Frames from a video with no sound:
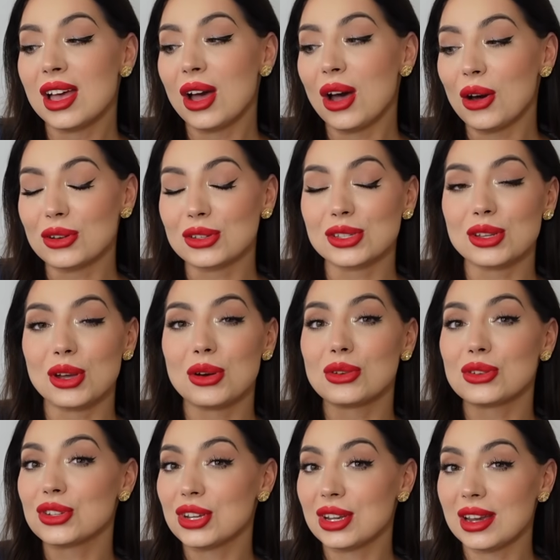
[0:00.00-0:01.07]
Also,
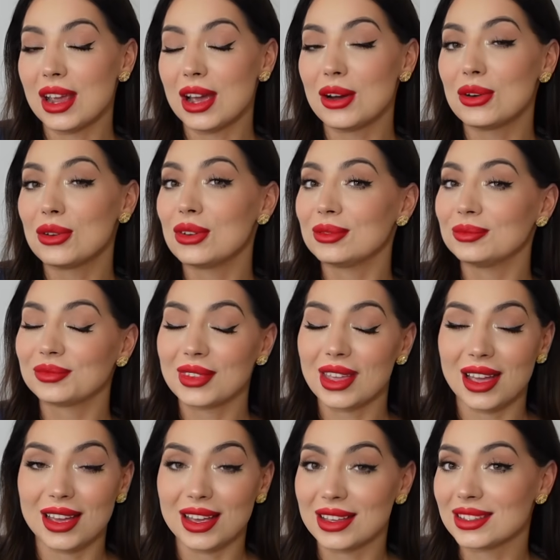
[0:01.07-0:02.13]
Chanel,
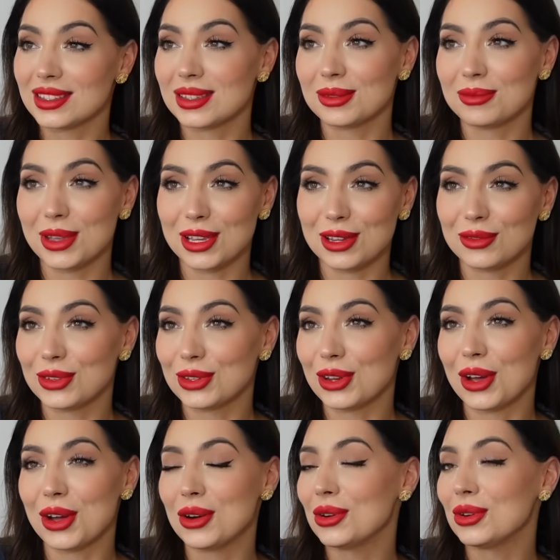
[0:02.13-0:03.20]
as many of you
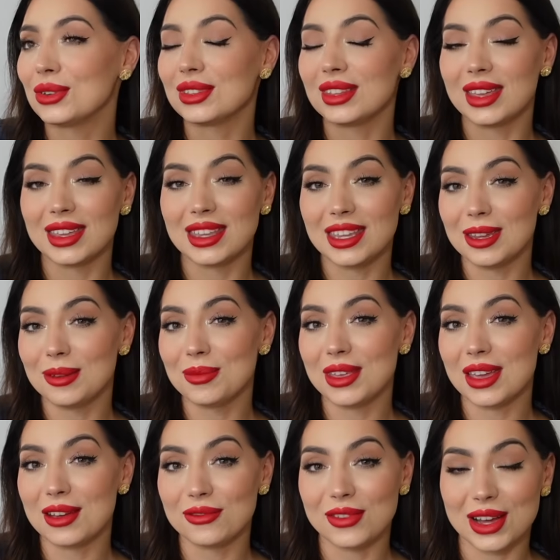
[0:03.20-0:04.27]
know, they keep
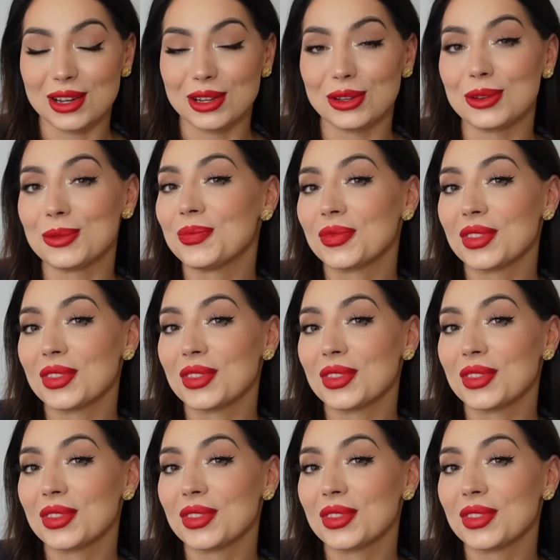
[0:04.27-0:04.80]
their value.